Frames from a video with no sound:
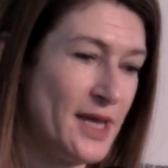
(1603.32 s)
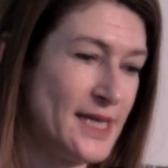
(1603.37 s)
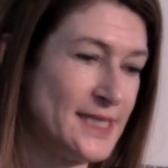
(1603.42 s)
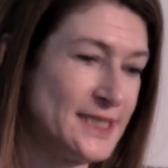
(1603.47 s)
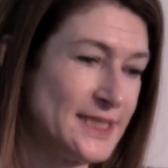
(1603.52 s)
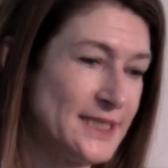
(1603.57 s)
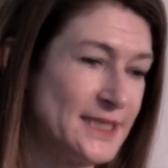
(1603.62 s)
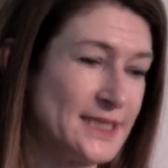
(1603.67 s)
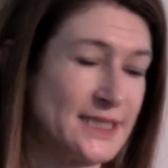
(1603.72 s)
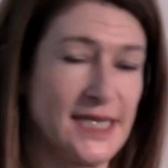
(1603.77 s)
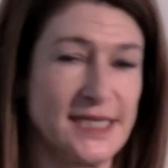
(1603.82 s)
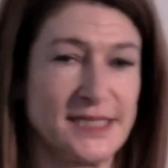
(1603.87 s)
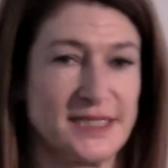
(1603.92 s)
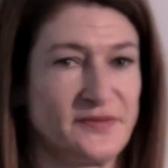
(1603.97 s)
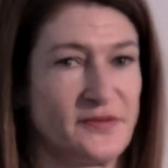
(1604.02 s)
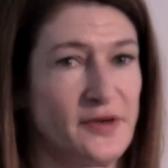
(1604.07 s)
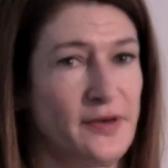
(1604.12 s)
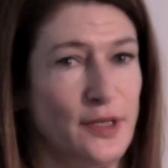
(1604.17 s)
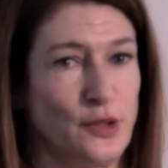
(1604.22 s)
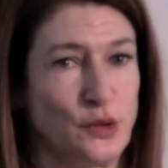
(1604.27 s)
it didn't take
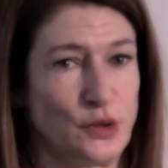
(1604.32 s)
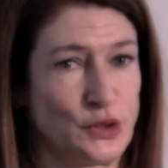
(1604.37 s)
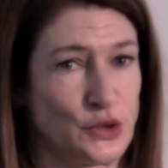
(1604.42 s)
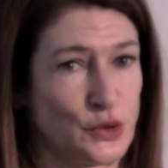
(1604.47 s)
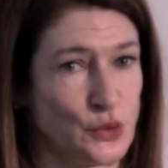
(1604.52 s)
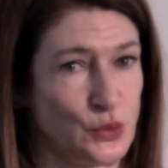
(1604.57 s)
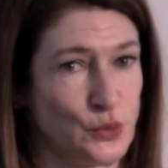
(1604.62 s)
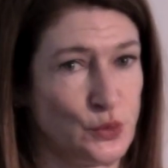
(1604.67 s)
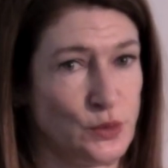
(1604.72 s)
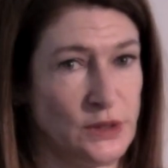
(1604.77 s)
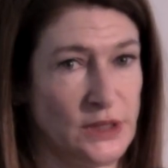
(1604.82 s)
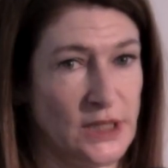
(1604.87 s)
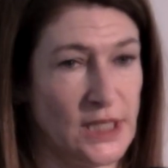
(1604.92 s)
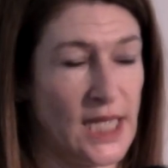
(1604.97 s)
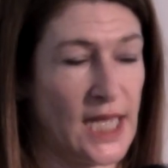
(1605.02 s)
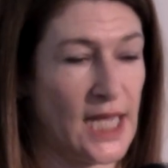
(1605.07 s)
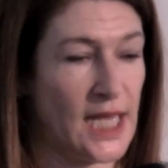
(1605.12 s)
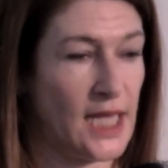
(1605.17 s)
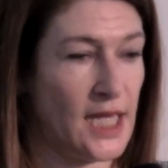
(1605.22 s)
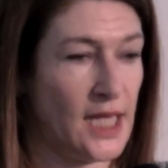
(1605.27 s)
us very long at all.
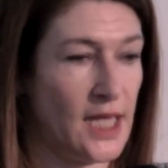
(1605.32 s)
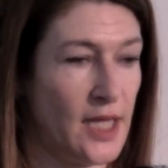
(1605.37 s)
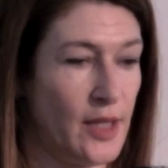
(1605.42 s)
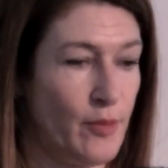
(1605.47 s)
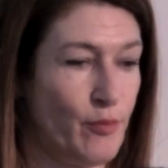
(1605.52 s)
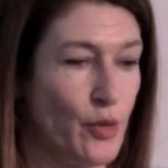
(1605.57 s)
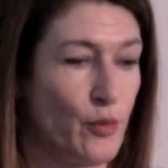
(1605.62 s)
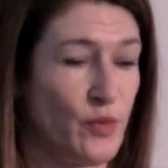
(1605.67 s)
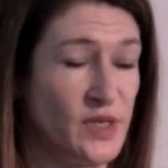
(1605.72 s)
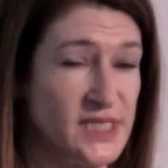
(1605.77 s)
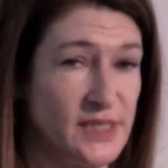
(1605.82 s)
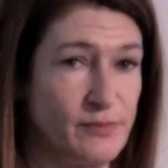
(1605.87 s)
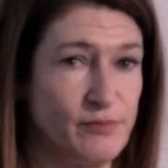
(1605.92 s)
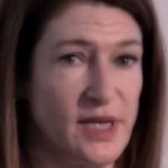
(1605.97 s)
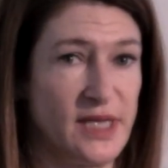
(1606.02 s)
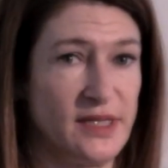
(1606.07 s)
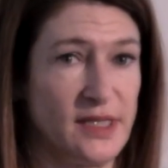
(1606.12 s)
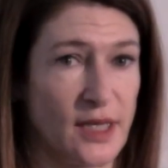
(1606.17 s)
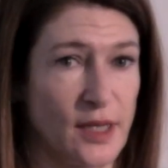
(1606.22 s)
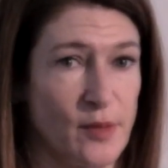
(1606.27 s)
But we did
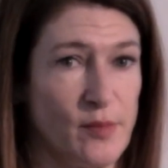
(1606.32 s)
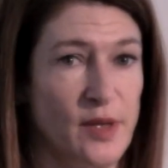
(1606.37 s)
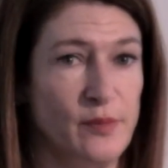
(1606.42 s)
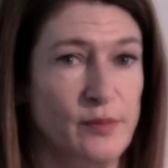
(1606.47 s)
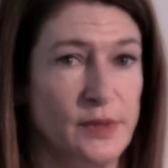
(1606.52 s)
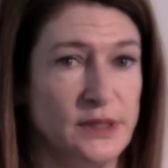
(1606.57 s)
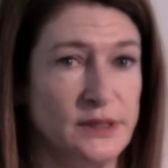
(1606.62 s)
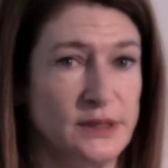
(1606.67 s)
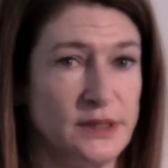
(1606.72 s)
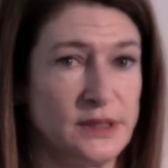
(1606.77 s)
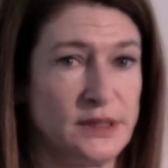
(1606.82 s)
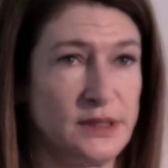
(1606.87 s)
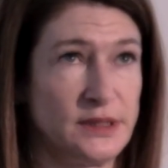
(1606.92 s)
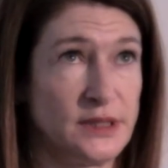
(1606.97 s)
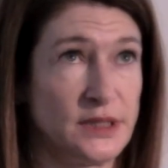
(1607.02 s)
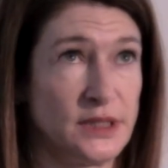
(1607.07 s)
make the commitment